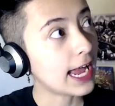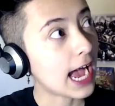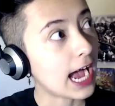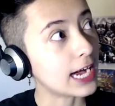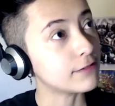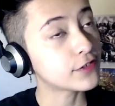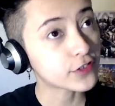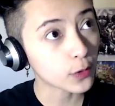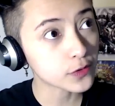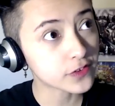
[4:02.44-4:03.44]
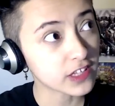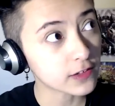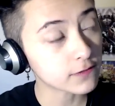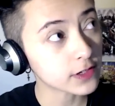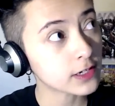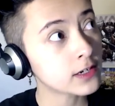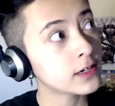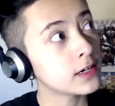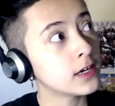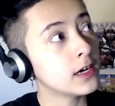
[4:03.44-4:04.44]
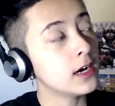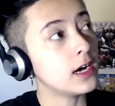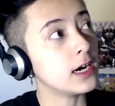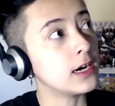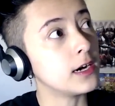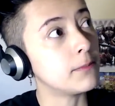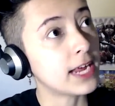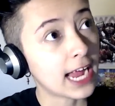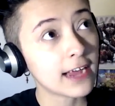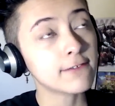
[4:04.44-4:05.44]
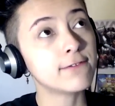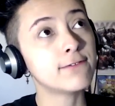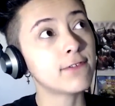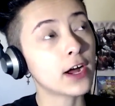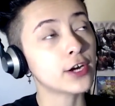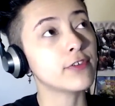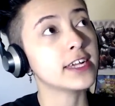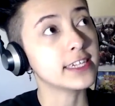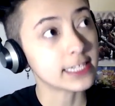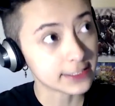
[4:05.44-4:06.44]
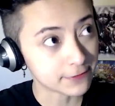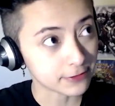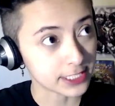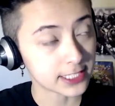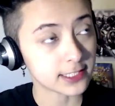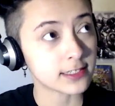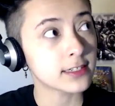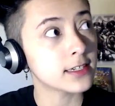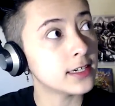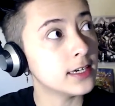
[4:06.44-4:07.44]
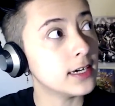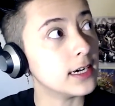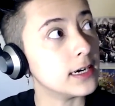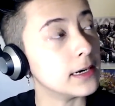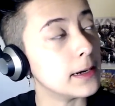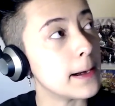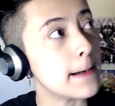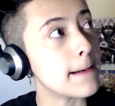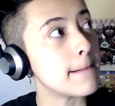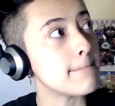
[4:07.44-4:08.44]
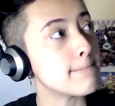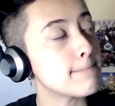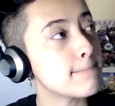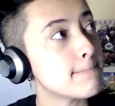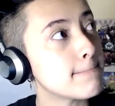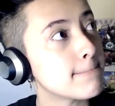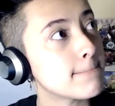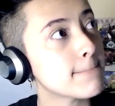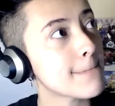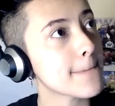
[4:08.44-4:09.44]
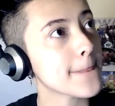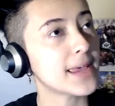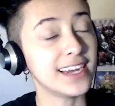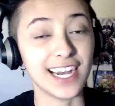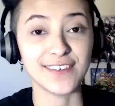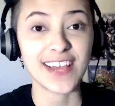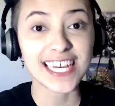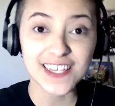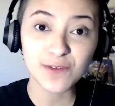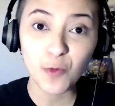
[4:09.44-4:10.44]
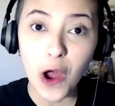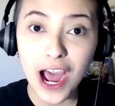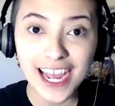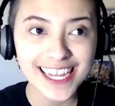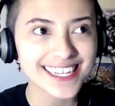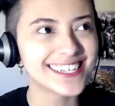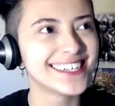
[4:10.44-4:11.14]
have Soul Silver, I have Fire Red and Leaf Green, X and Y,